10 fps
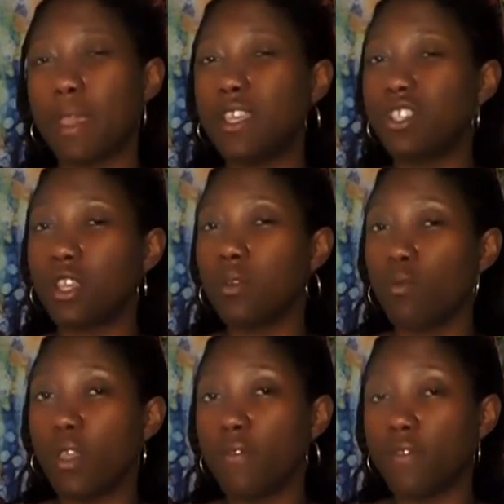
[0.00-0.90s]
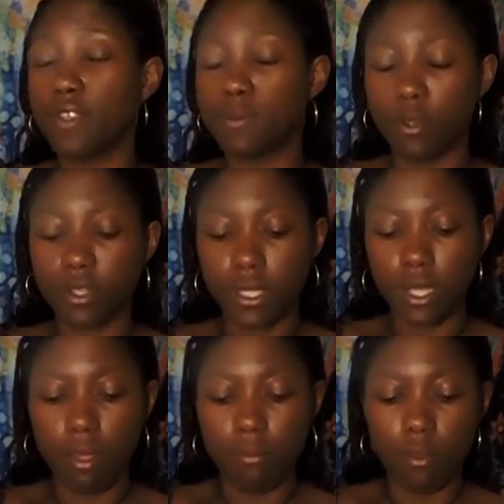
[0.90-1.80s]
patient and wait for this person
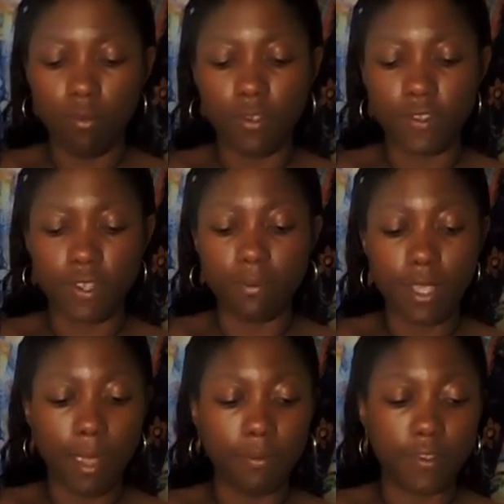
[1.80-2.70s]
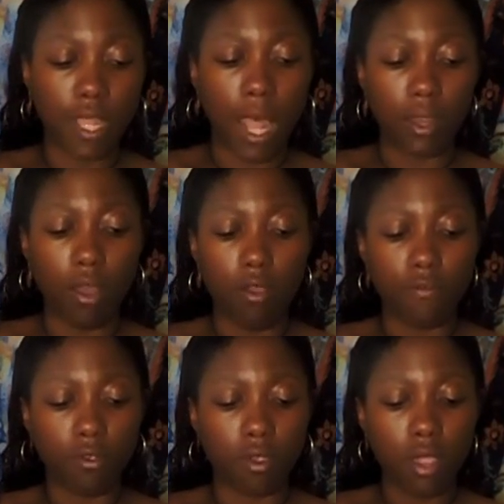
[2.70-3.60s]
to come in with some type of solid
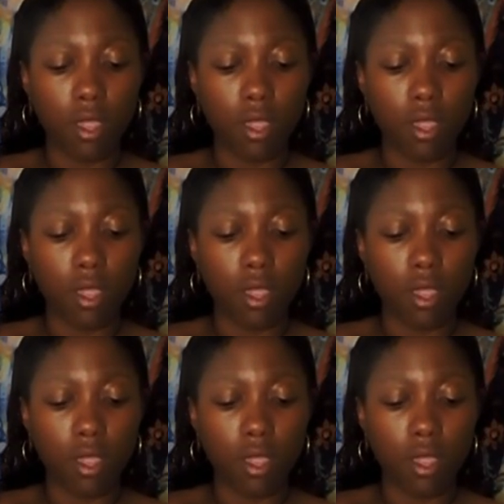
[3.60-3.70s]
offer,